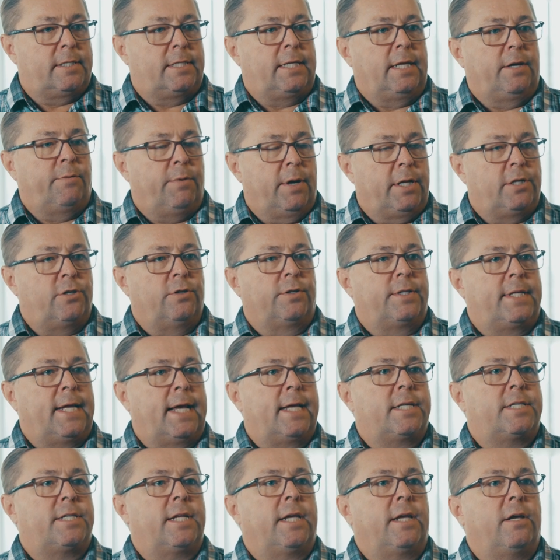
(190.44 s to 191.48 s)
sequential
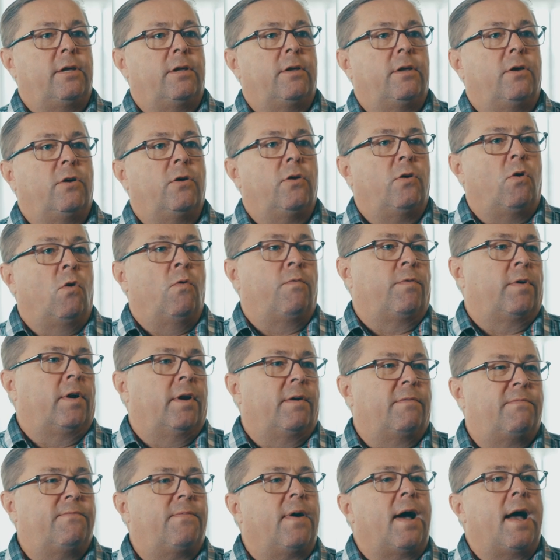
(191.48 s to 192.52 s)
testing over
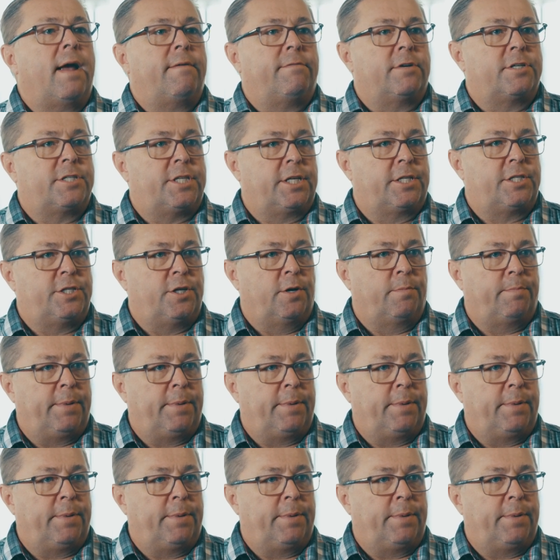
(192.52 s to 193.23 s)
a 5 or 6 year